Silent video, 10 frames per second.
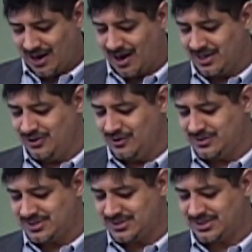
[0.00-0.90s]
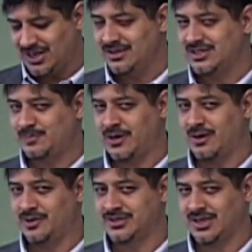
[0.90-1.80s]
are you telling this
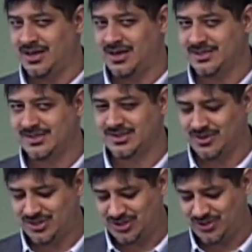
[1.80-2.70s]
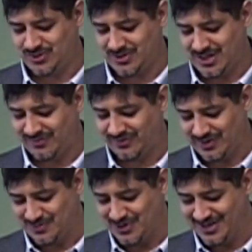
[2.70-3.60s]
parable to us or to
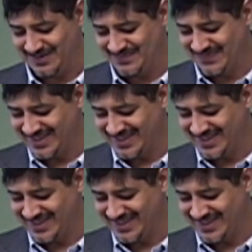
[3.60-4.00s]
everyone?